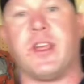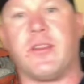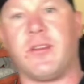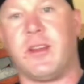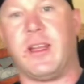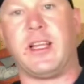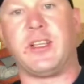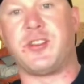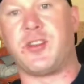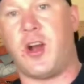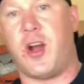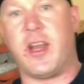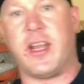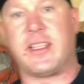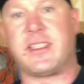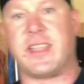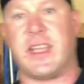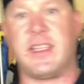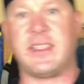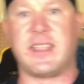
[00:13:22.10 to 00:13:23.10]
other
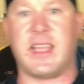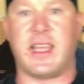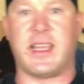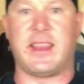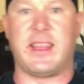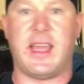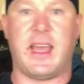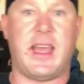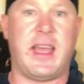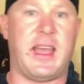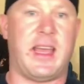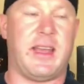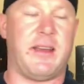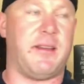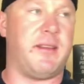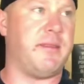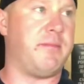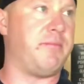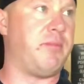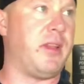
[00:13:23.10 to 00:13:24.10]
electronics, things like that,
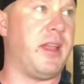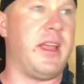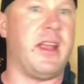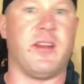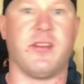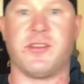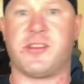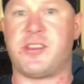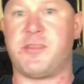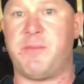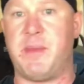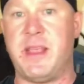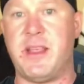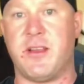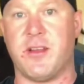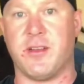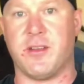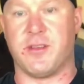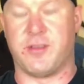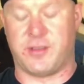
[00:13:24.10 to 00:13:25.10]
players,
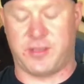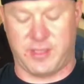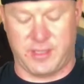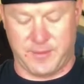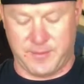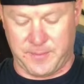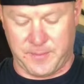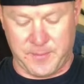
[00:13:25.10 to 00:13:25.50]
speakers,